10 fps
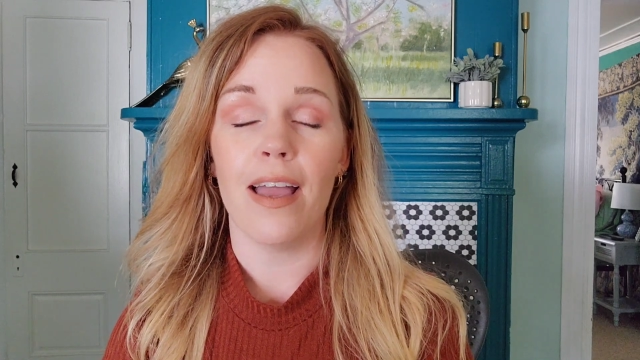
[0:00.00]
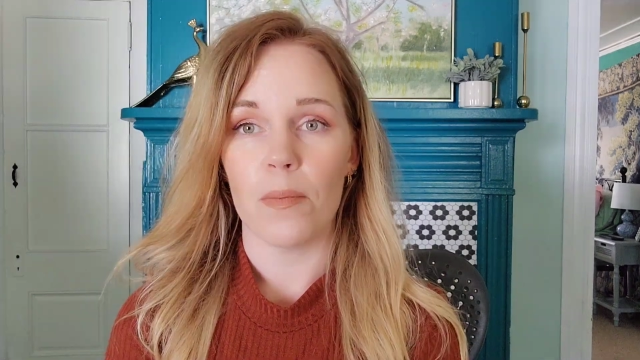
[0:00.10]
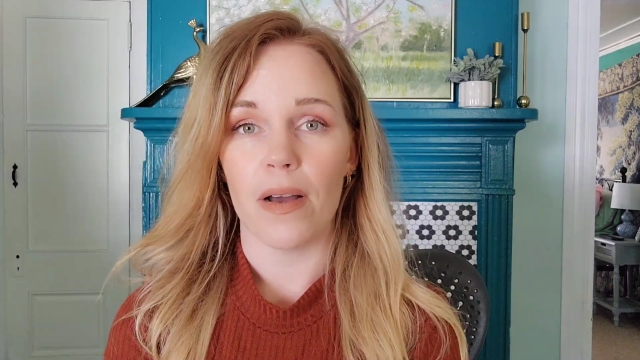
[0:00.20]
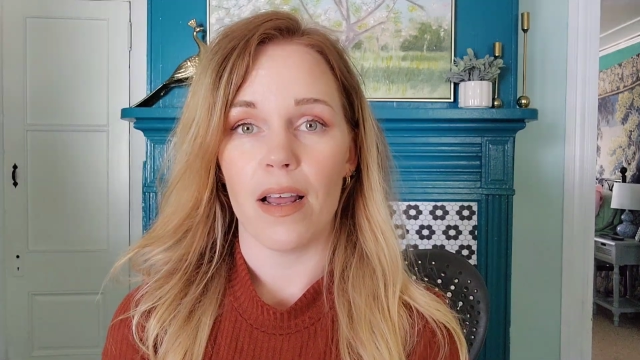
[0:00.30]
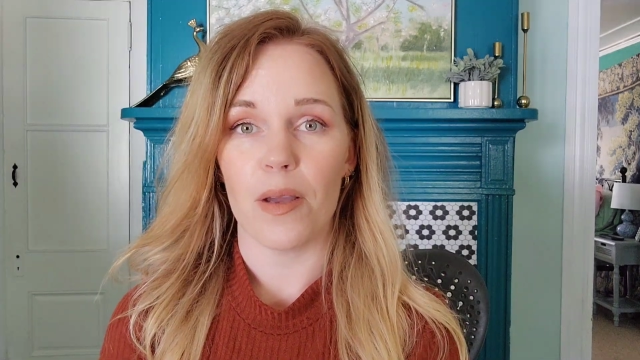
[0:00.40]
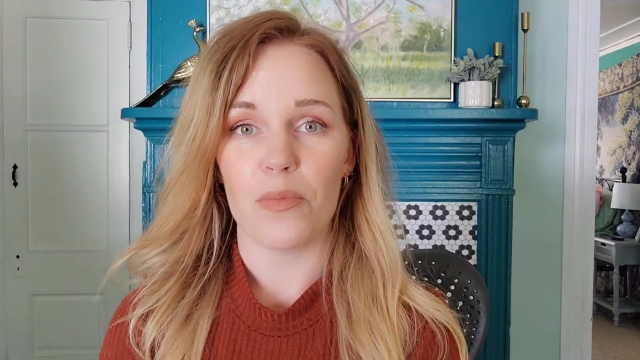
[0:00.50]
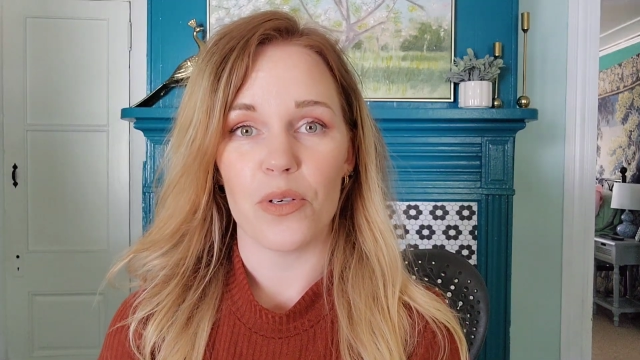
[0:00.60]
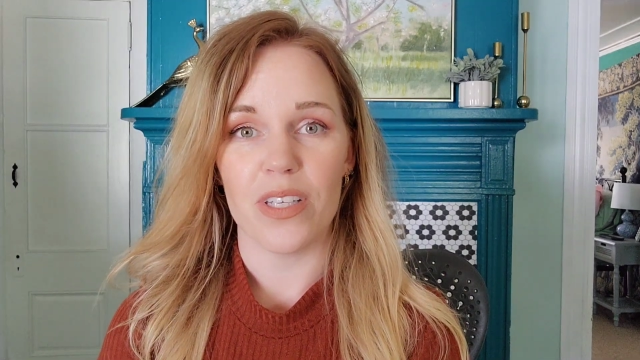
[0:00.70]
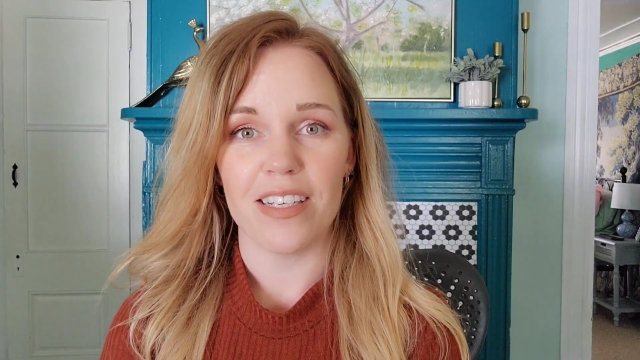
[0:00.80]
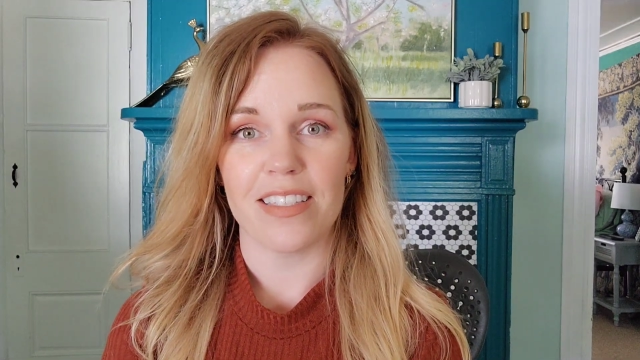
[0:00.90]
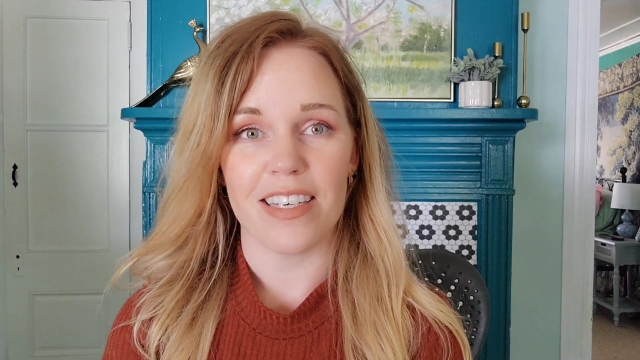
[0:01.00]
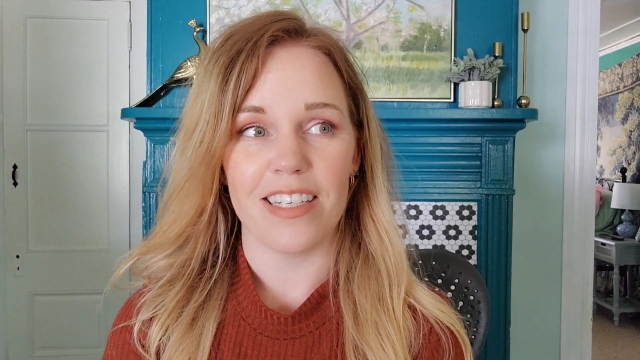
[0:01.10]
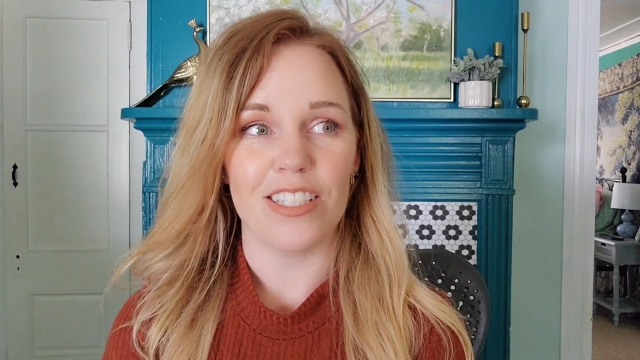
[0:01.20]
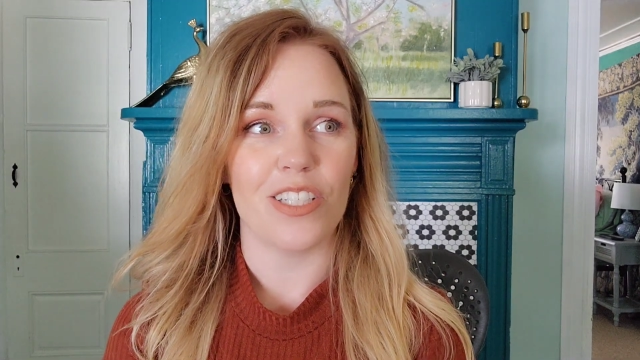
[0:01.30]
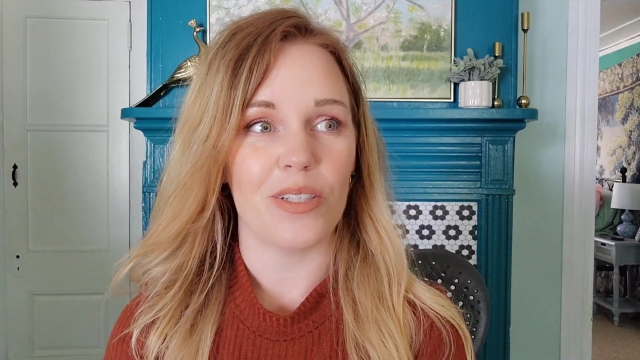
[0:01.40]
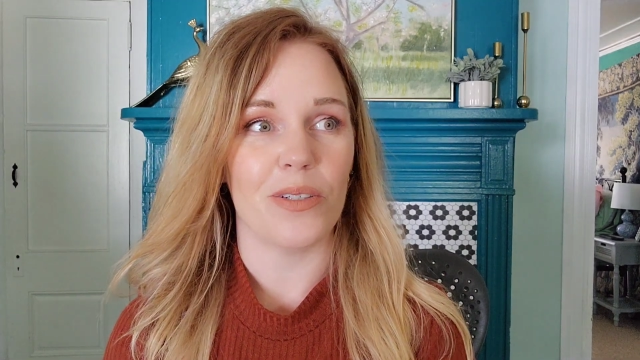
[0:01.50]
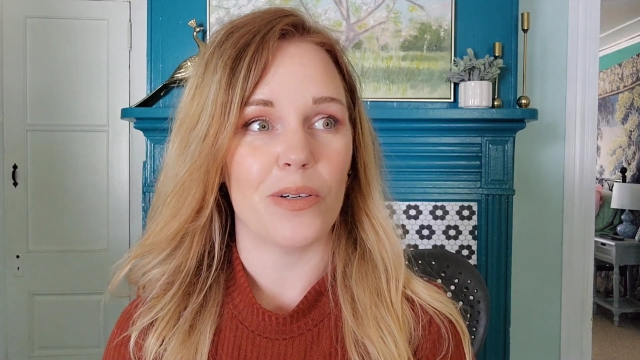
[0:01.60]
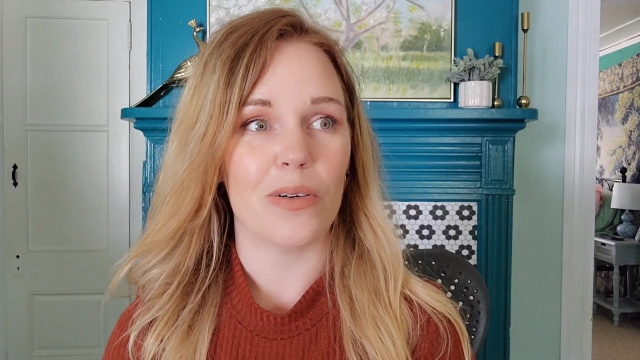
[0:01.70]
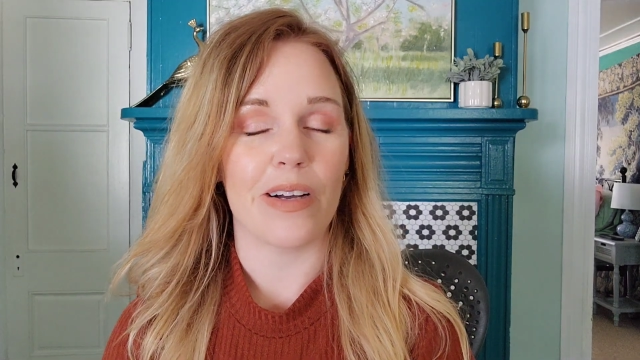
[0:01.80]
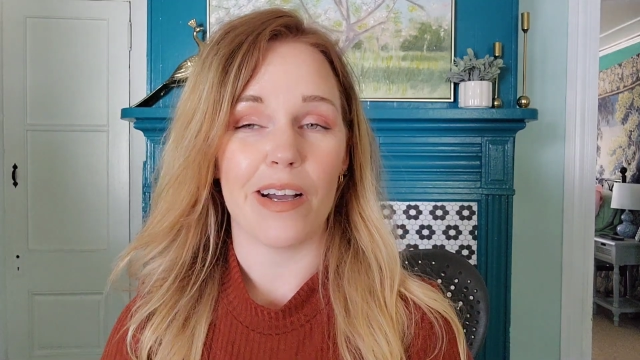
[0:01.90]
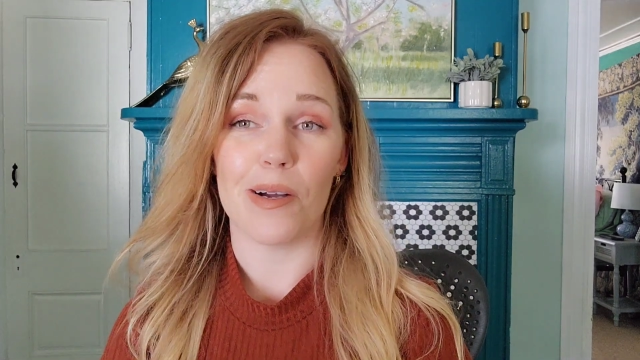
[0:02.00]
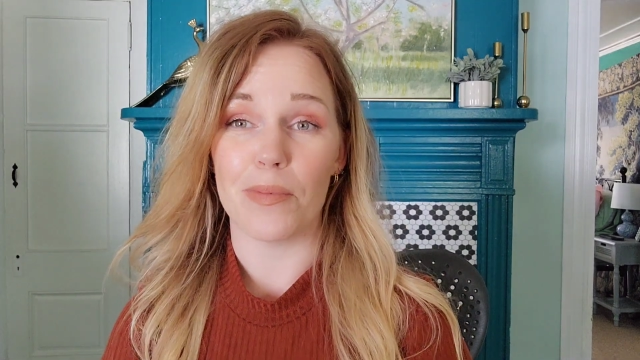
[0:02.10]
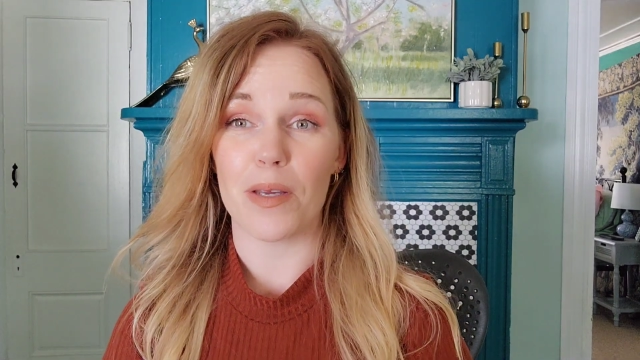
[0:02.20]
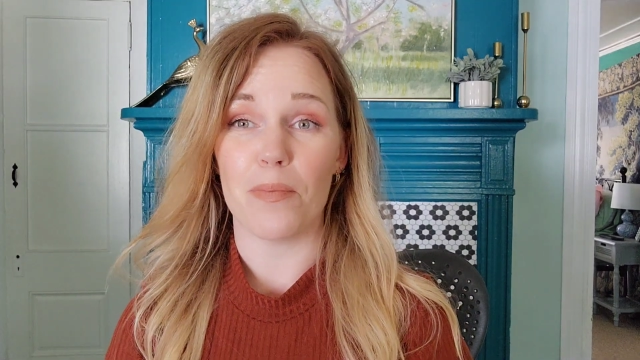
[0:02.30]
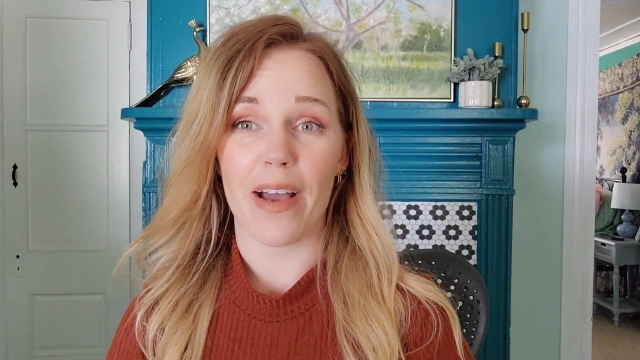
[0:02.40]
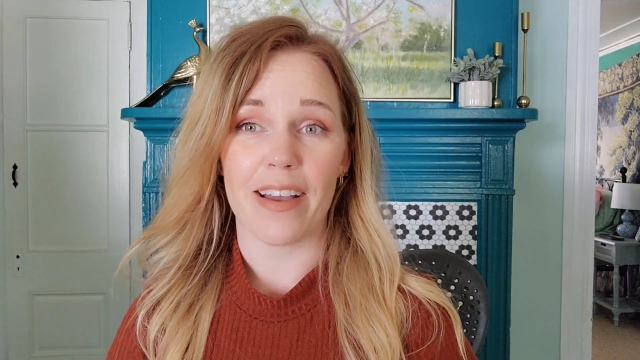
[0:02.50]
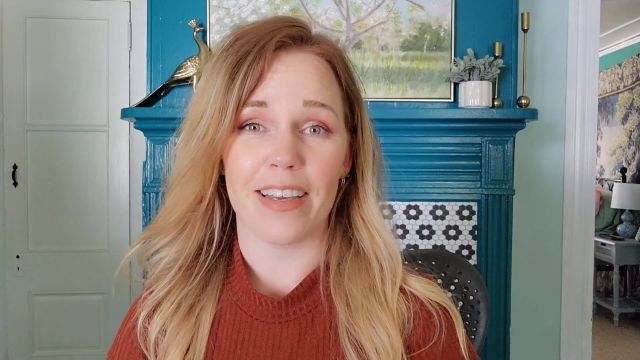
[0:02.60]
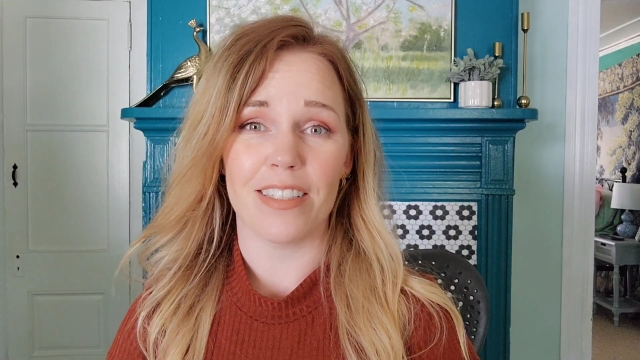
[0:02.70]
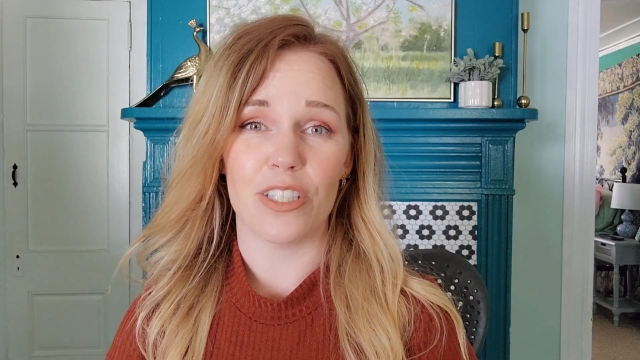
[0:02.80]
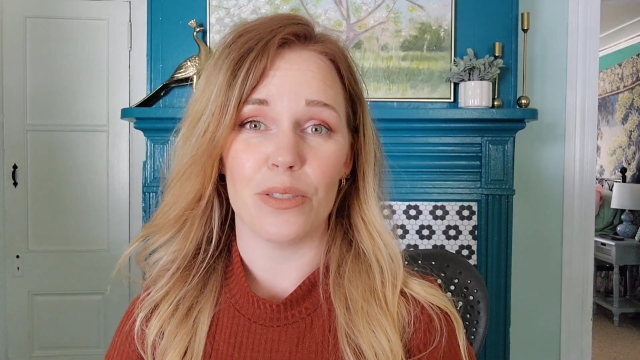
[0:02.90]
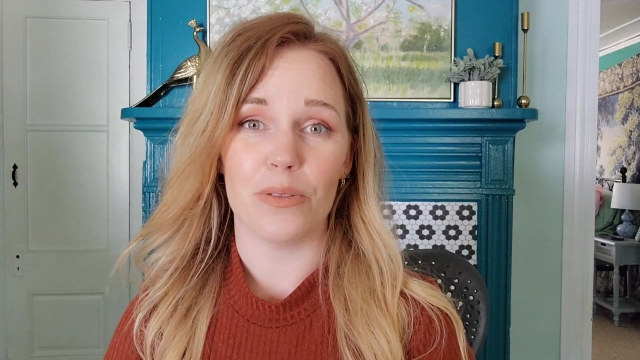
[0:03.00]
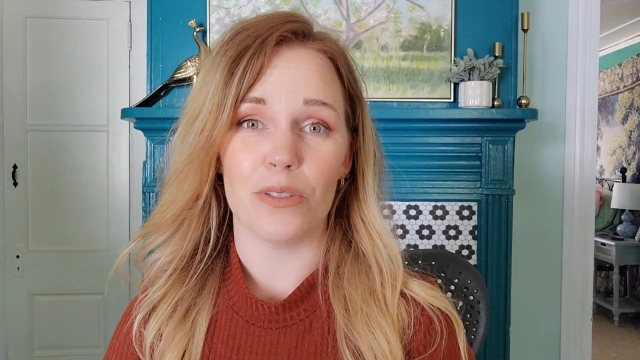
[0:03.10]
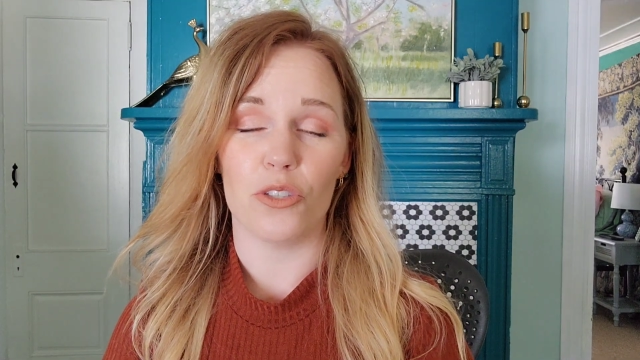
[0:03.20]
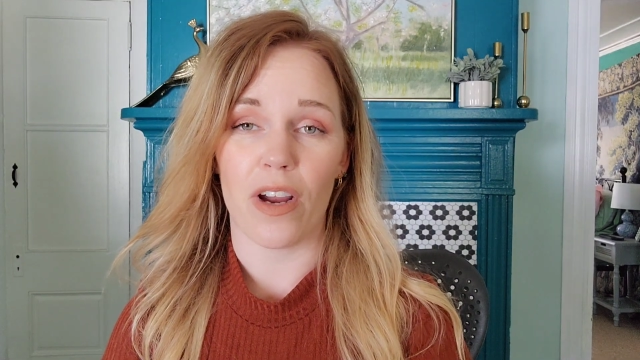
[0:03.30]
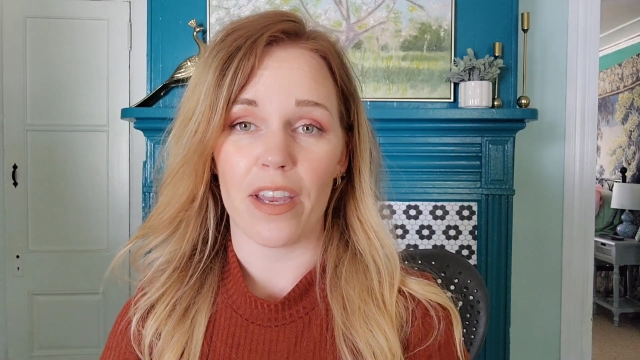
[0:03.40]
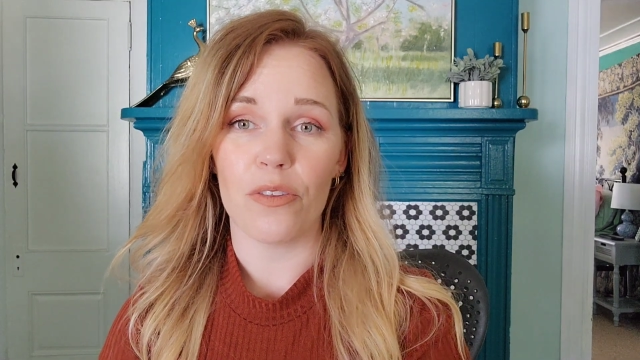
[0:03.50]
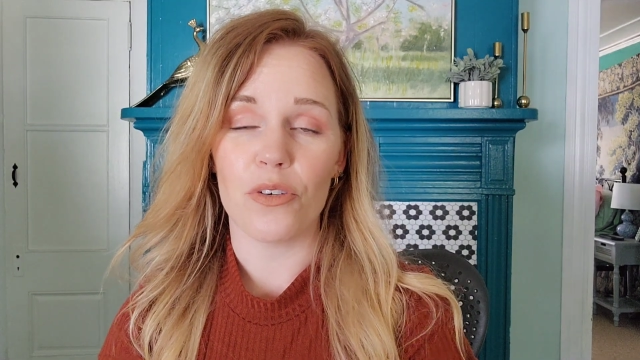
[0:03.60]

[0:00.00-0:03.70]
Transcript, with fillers: But I'm really excited to um, get back into strength